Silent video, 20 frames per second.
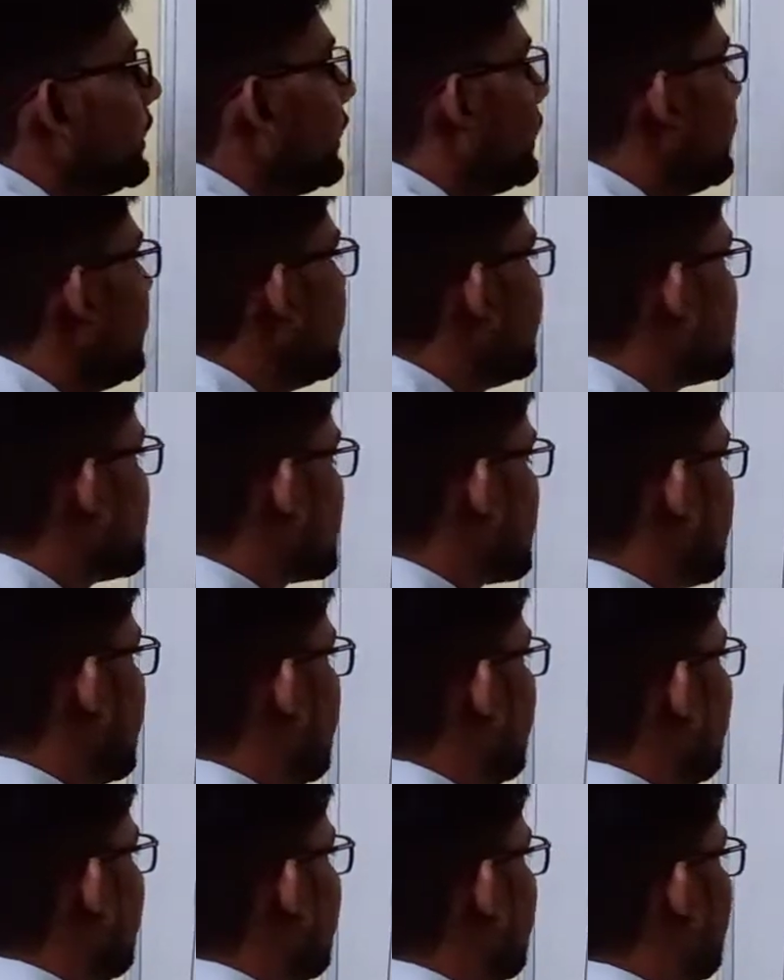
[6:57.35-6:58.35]
Let's
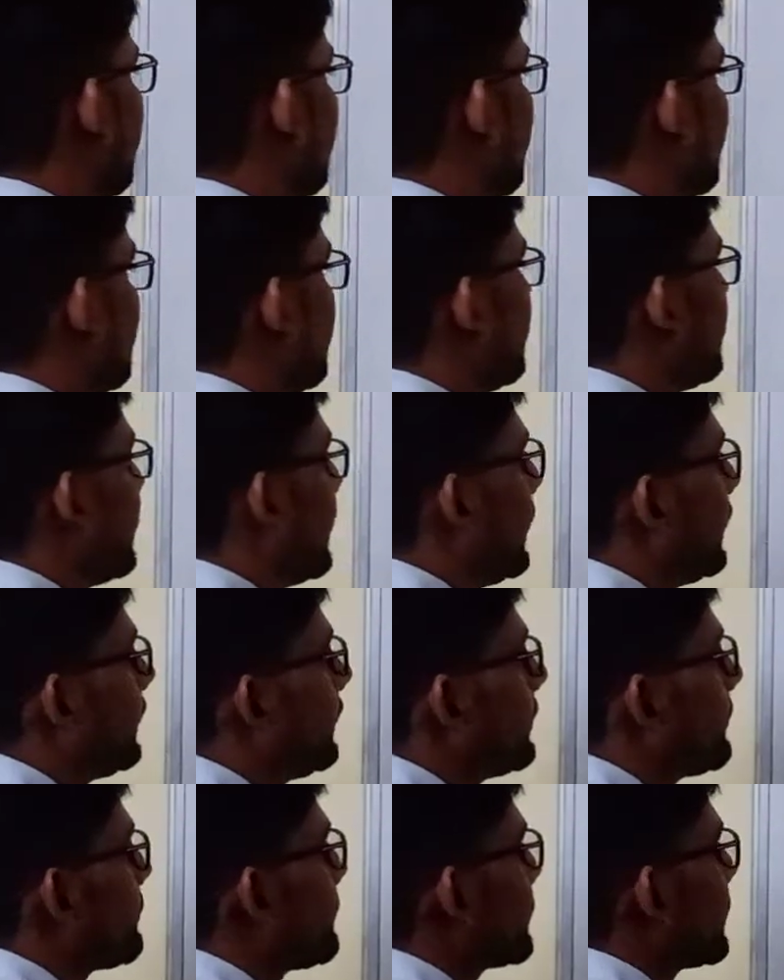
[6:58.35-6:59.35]
say that
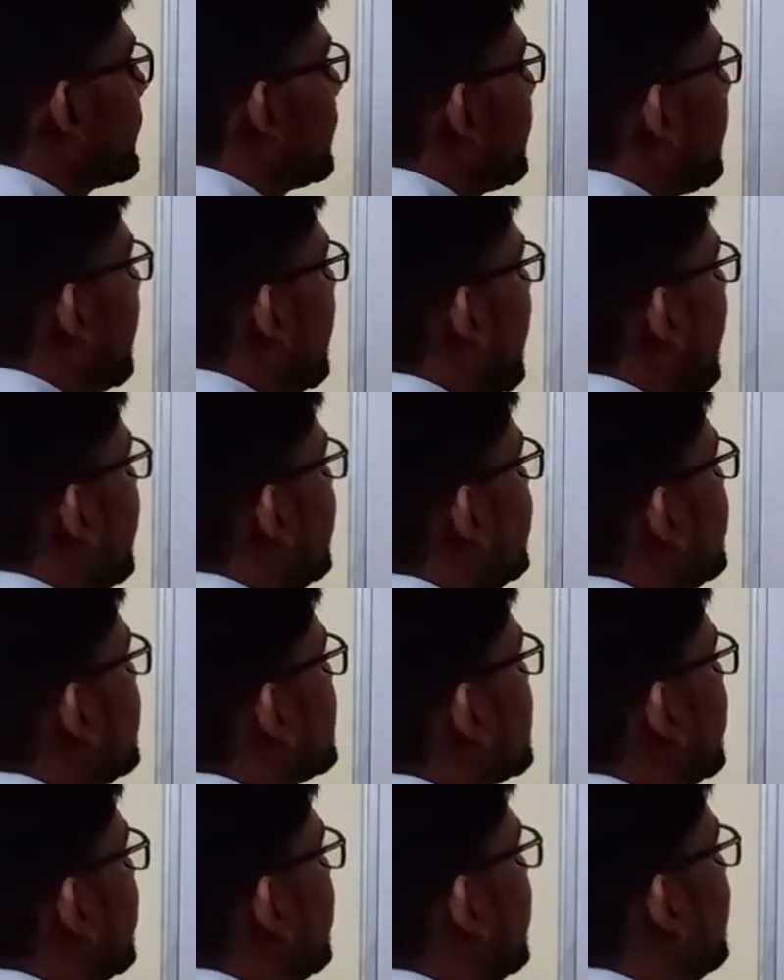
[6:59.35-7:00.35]
height is
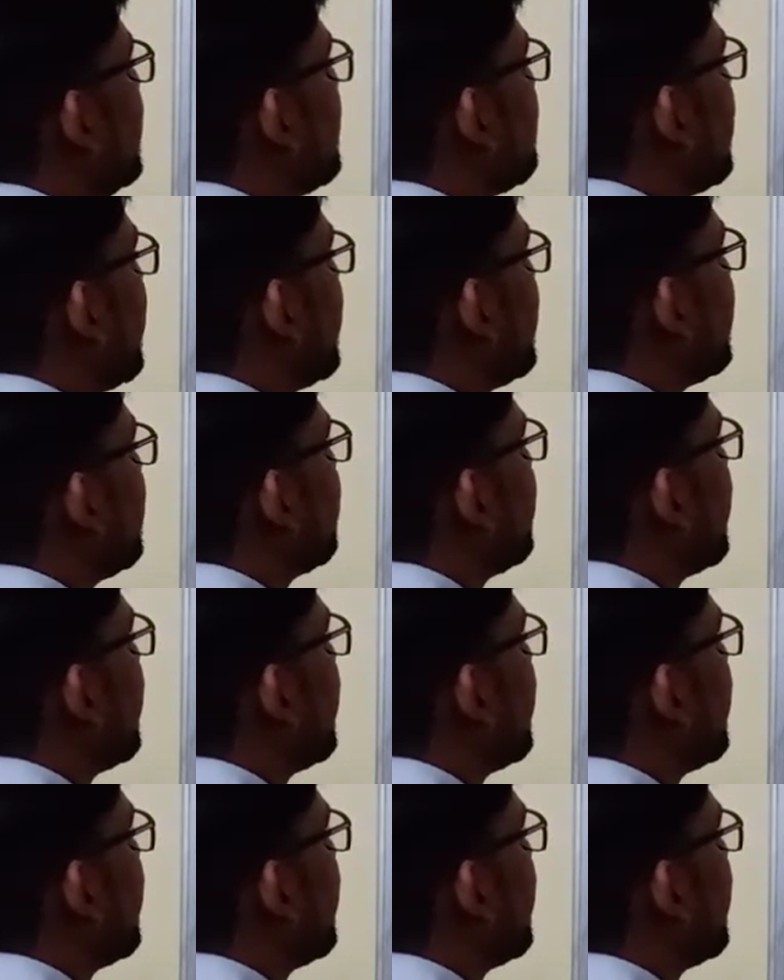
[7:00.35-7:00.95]
the independent